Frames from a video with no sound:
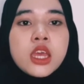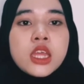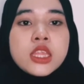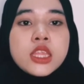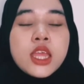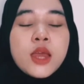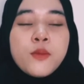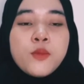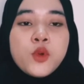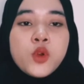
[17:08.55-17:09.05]

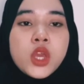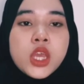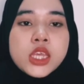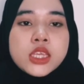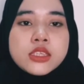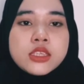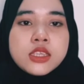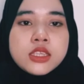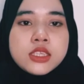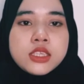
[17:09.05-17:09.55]

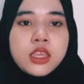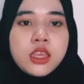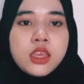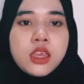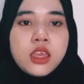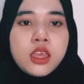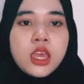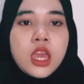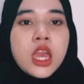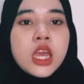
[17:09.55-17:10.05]
WACC
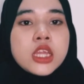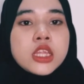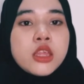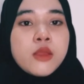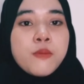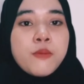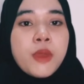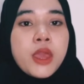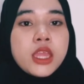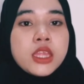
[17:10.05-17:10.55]

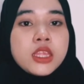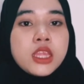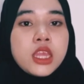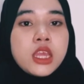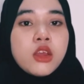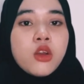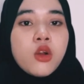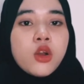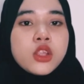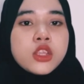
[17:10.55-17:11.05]

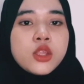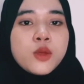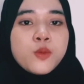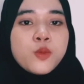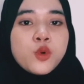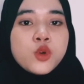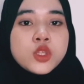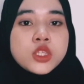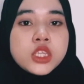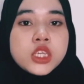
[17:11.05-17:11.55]
depending on the
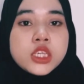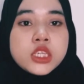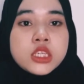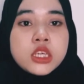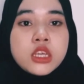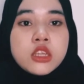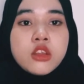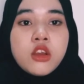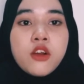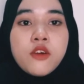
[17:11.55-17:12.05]

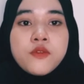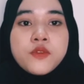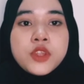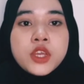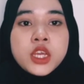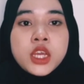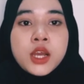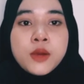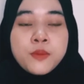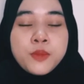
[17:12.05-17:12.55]
position of the
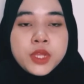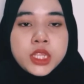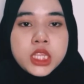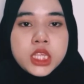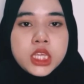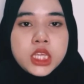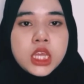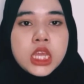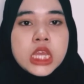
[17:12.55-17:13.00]
company